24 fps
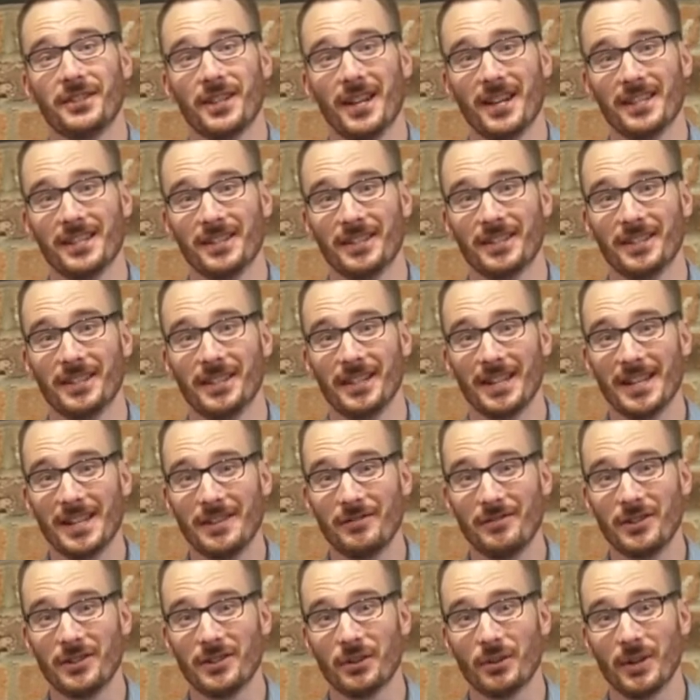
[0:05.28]
it's Jason
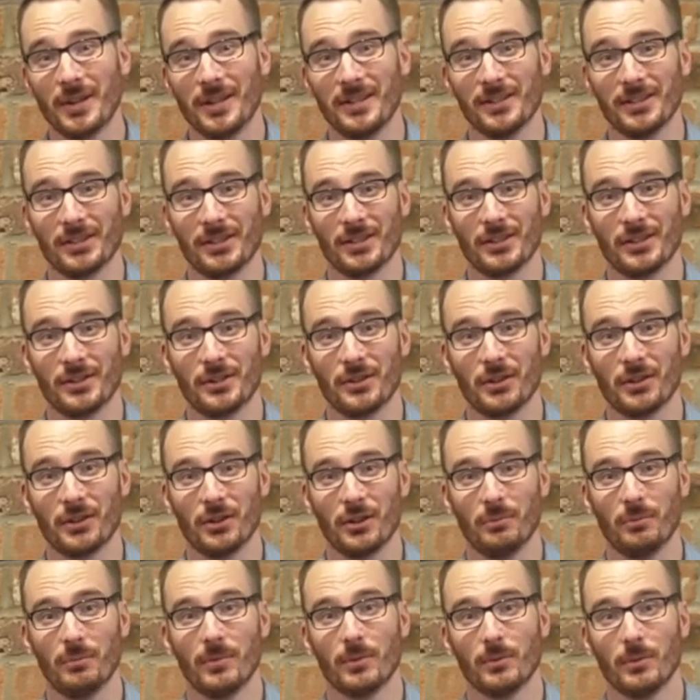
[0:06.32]
at
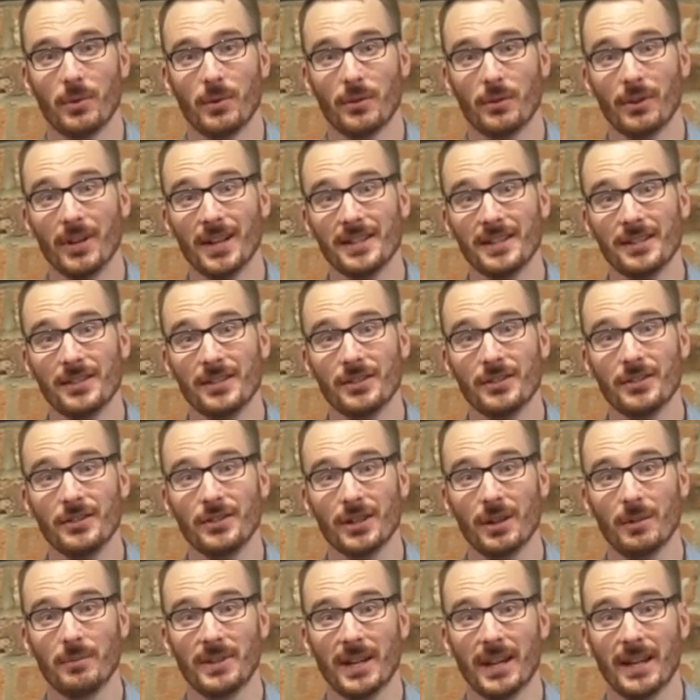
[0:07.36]
evtolinsights.com with your latest
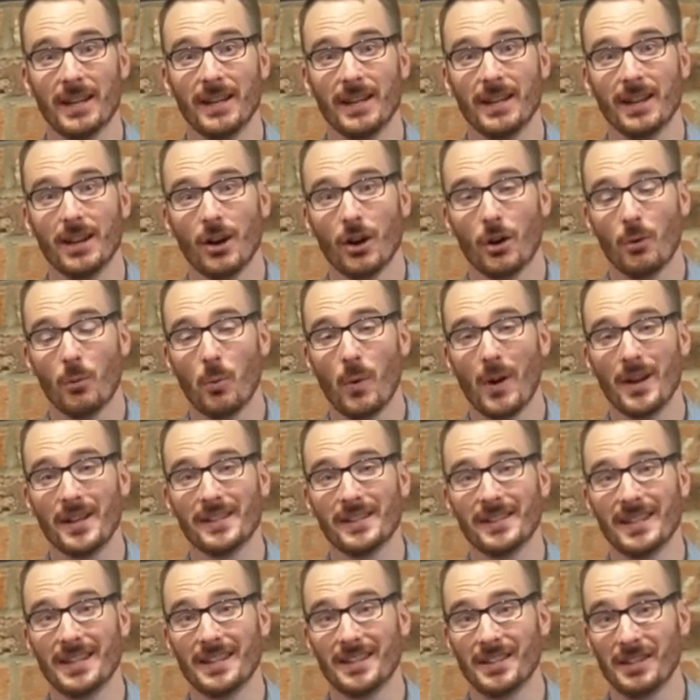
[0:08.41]
news update on
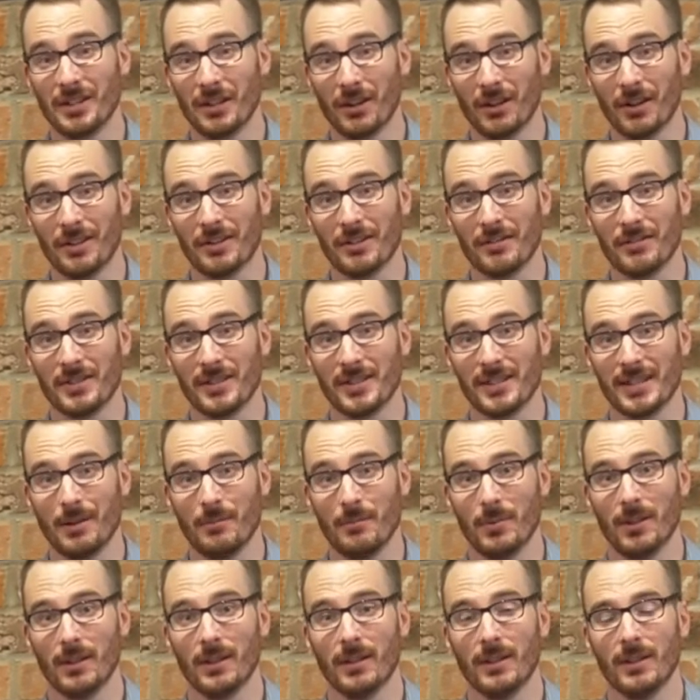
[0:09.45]
Wednesday the 9th of
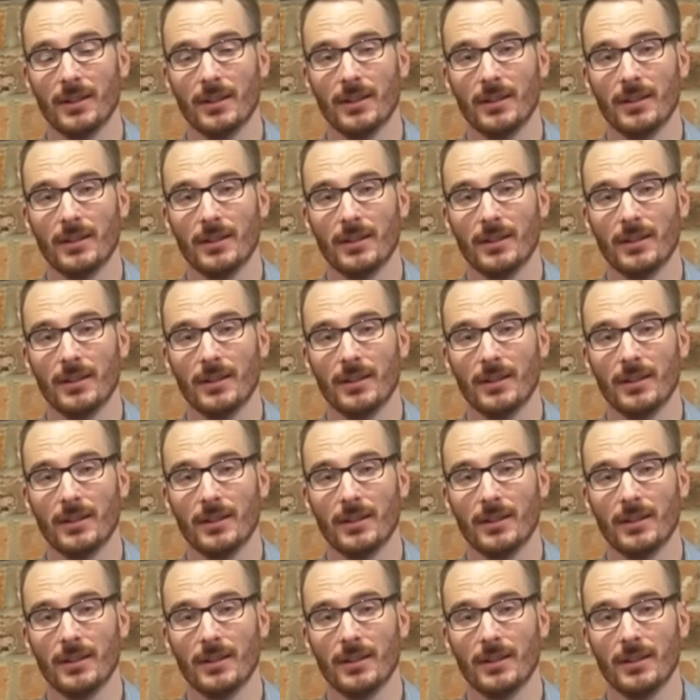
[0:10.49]
December.